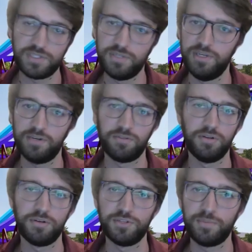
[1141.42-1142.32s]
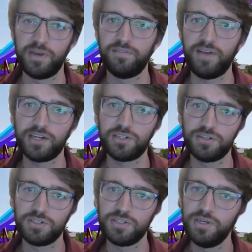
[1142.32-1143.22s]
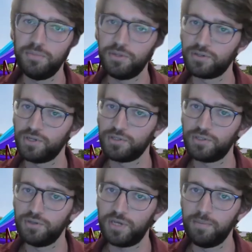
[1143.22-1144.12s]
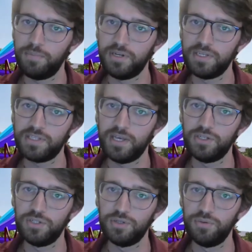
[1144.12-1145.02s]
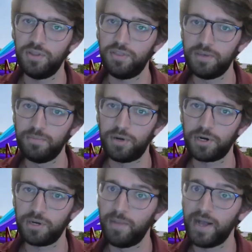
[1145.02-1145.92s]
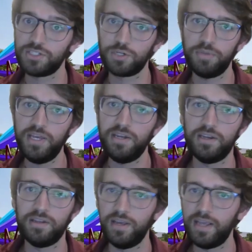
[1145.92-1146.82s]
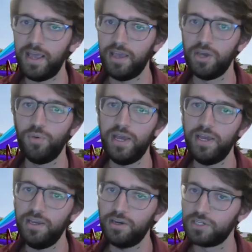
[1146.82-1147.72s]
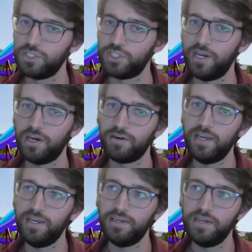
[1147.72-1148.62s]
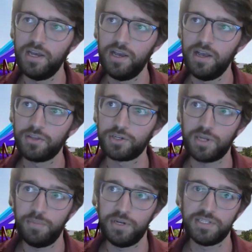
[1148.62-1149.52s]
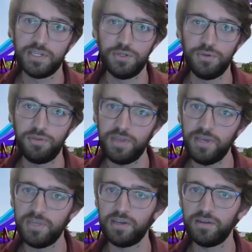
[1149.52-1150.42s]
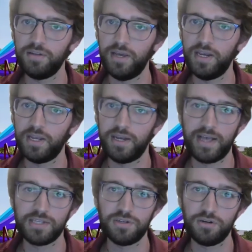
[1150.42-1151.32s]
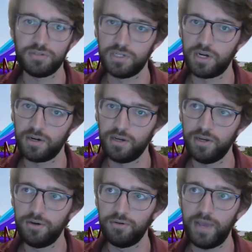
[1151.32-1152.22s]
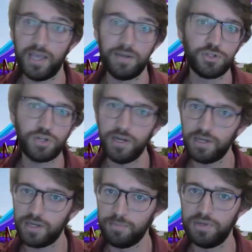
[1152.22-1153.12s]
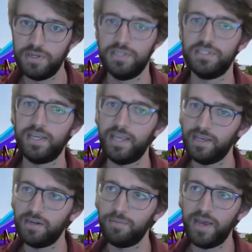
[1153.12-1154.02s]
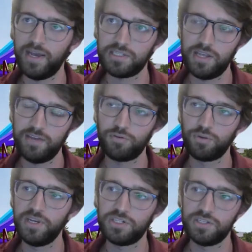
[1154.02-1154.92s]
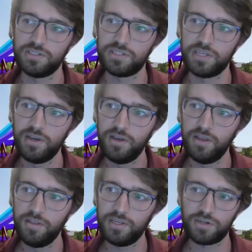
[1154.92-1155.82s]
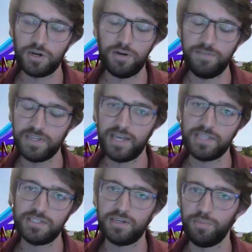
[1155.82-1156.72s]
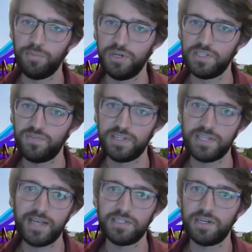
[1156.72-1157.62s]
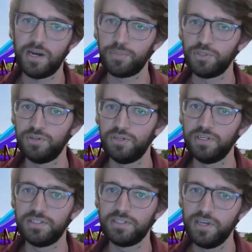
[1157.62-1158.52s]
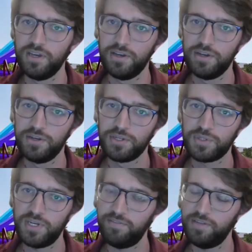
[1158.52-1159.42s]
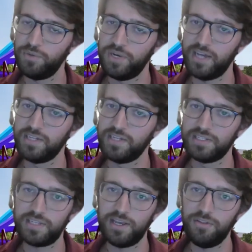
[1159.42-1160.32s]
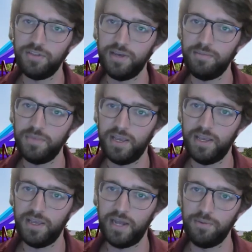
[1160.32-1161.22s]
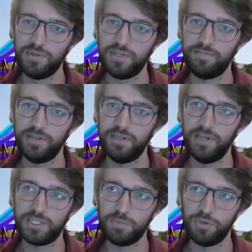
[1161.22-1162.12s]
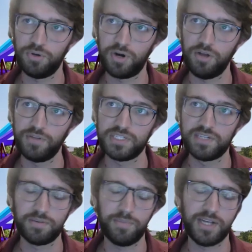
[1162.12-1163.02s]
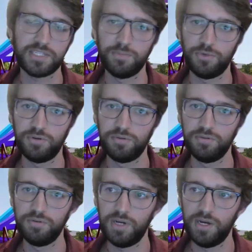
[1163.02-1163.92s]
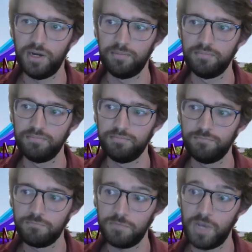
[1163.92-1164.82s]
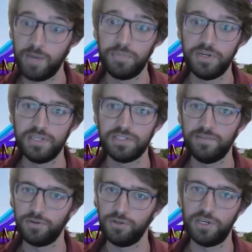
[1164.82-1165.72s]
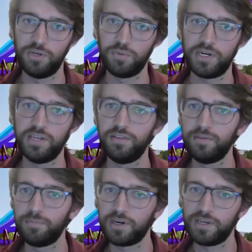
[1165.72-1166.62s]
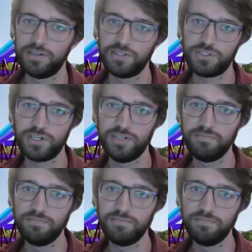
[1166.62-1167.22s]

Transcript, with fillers: the big roller coaster manufacturers, but there's also the companies that do theme park master planning like AOA or JRA there's companies that do theming like Nassal Scenario, animatronic companies like Animax, Life Formations. These are all fantastic companies, fantastic opportunities. So I definitely would not discount them. And I would definitely explore all these different possible um, companies if you're looking to work in the theme park industry.